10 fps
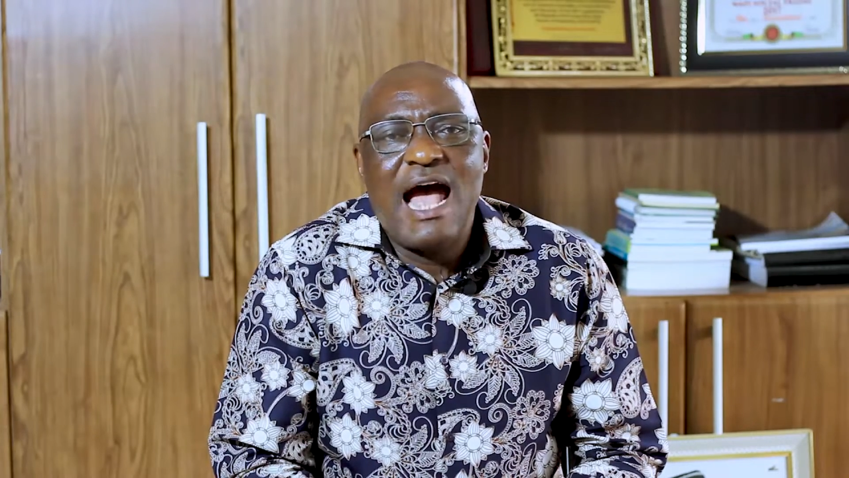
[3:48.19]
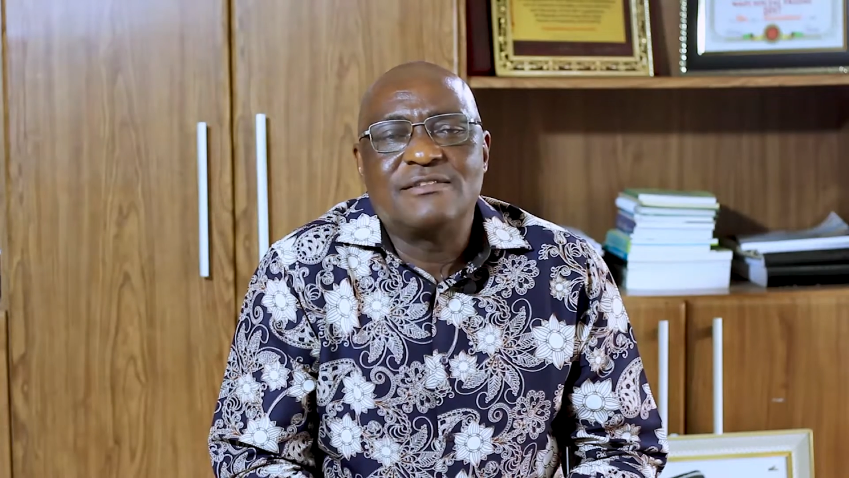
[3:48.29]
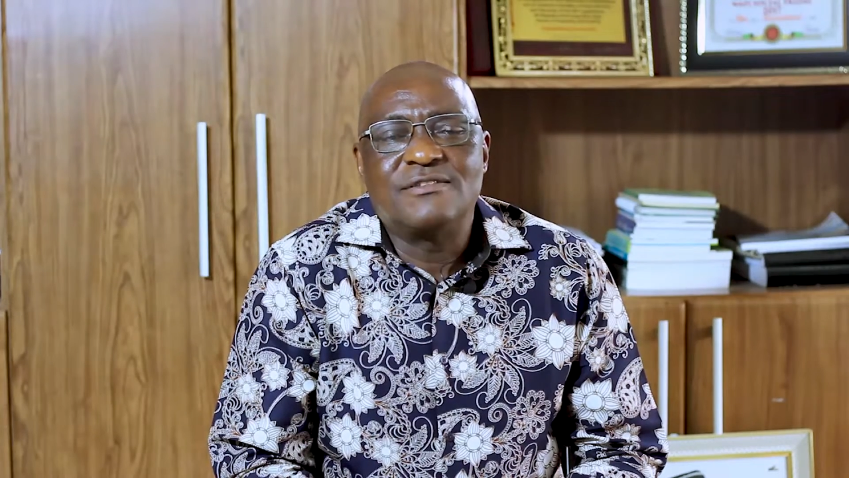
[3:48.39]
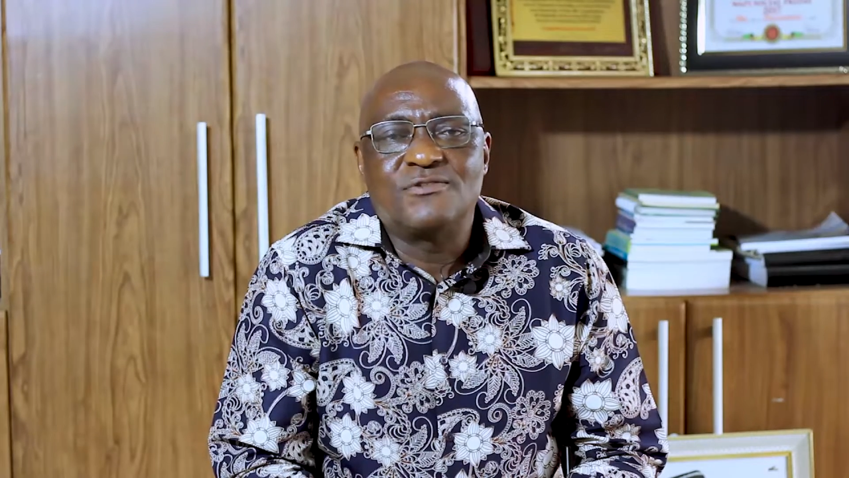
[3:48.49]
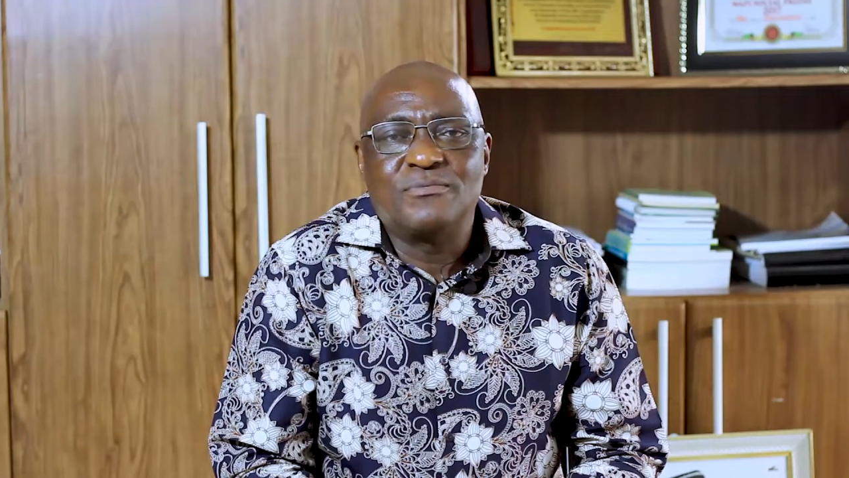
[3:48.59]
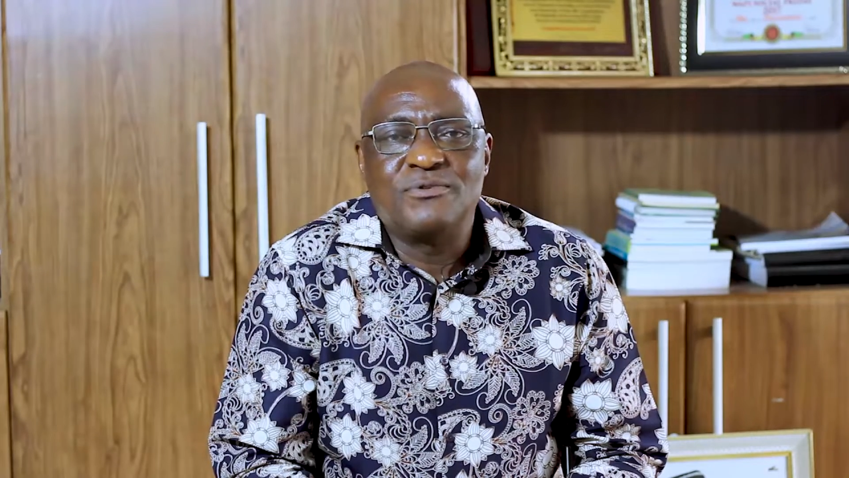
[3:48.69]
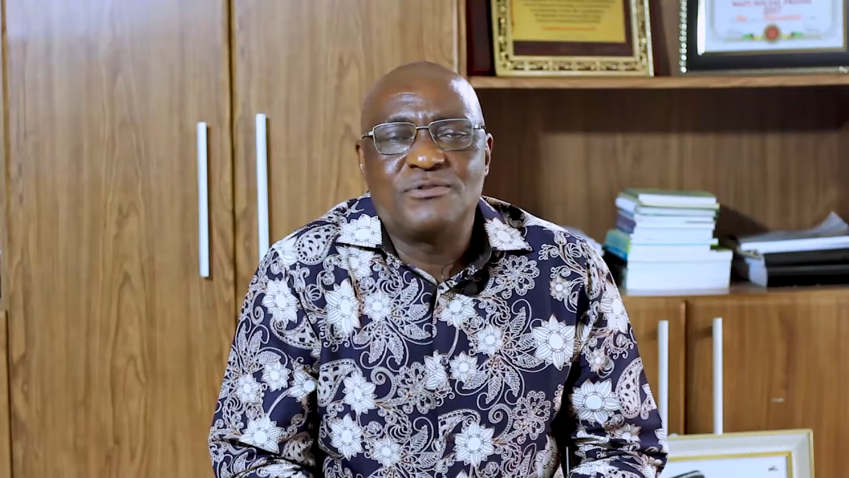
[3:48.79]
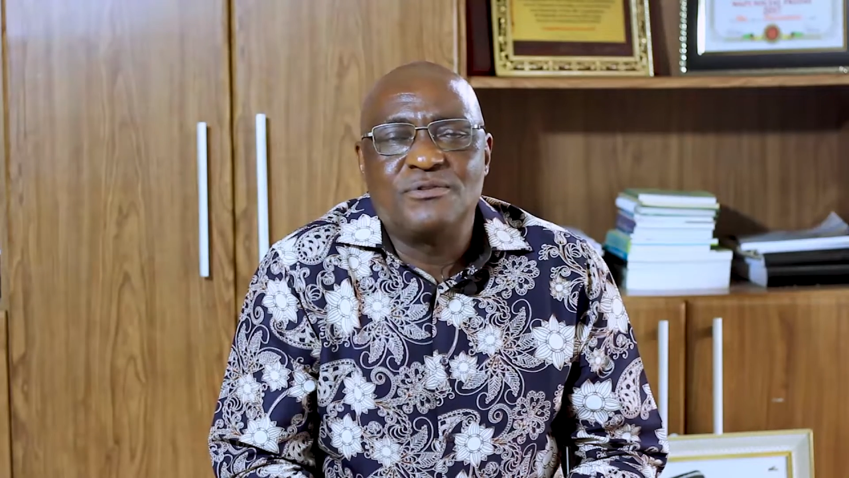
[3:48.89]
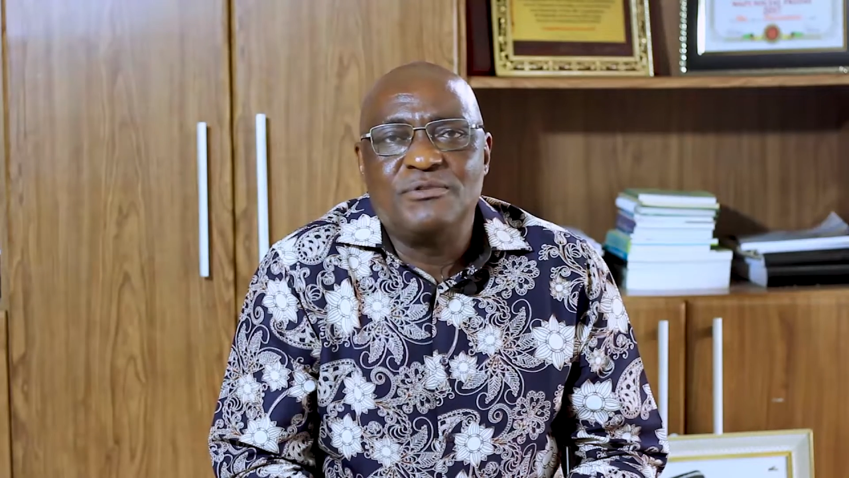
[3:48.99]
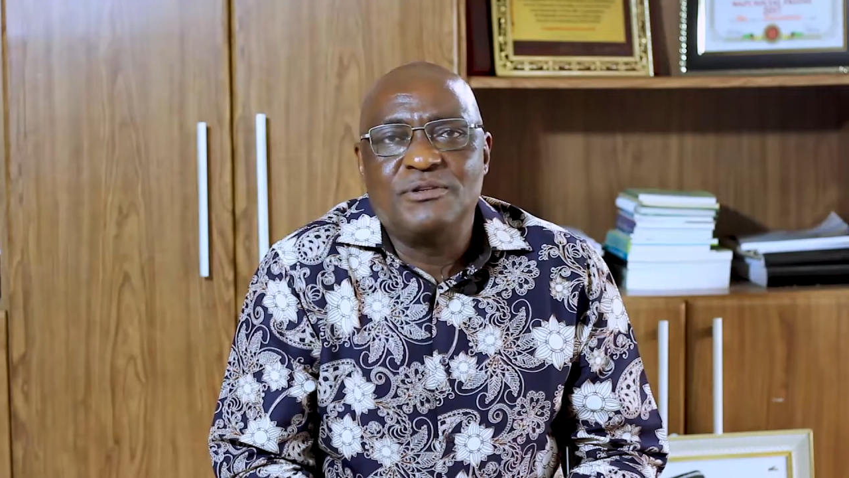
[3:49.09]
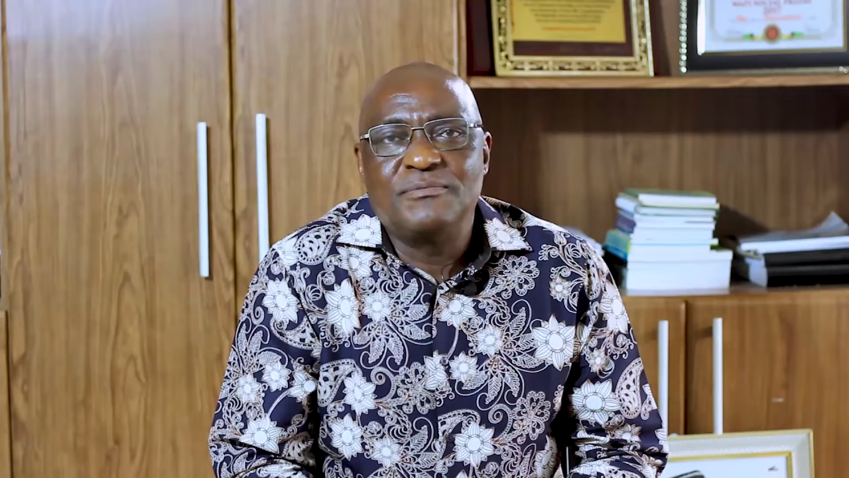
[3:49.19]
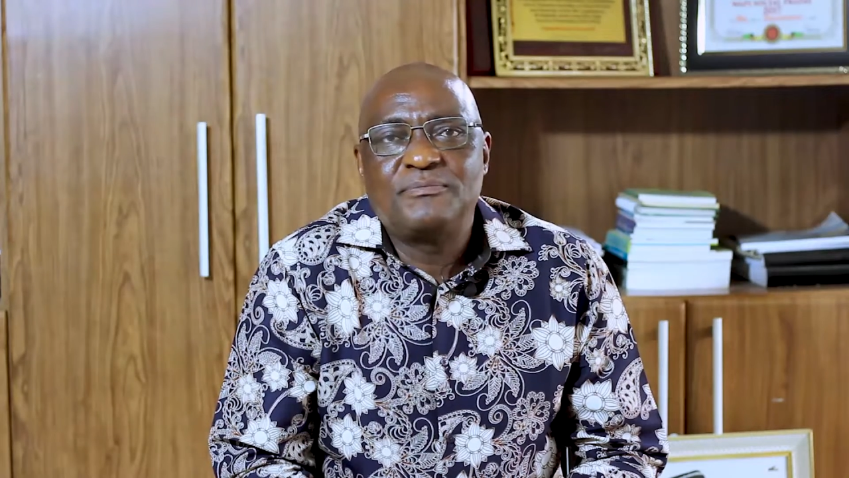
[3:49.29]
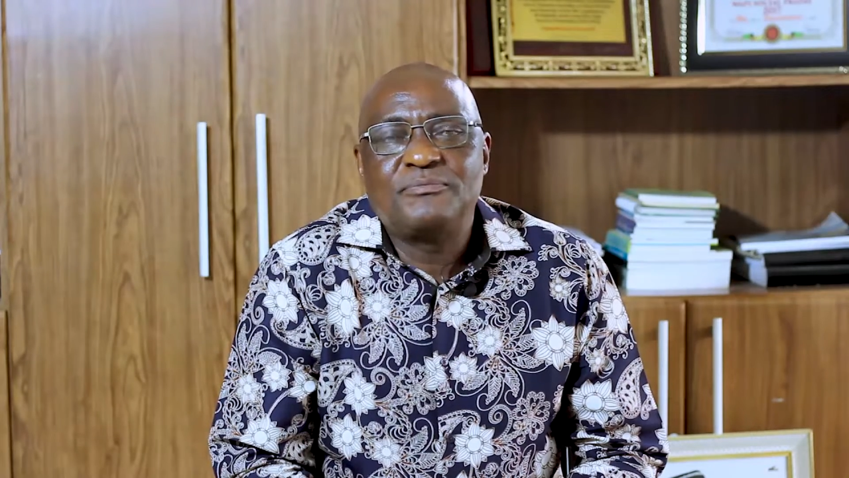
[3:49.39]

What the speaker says: as it's supposed to be.